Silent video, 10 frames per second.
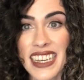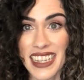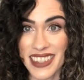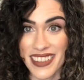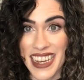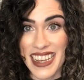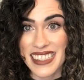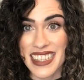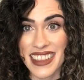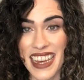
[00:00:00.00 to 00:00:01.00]

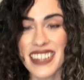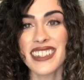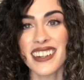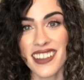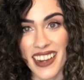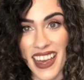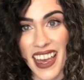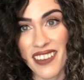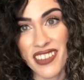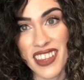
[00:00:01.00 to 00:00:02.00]
Anyways, that's all that I
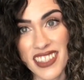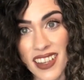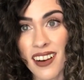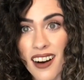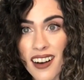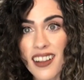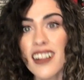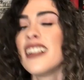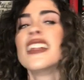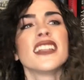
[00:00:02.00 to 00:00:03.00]
have for this haul.